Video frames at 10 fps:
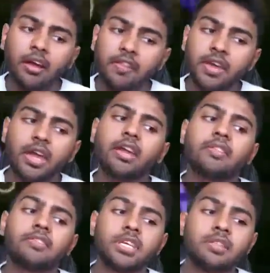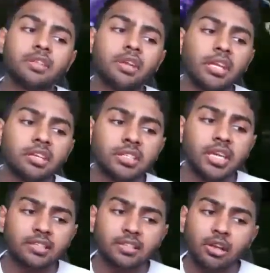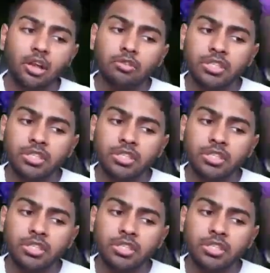there, see, the Nina's guessed the low.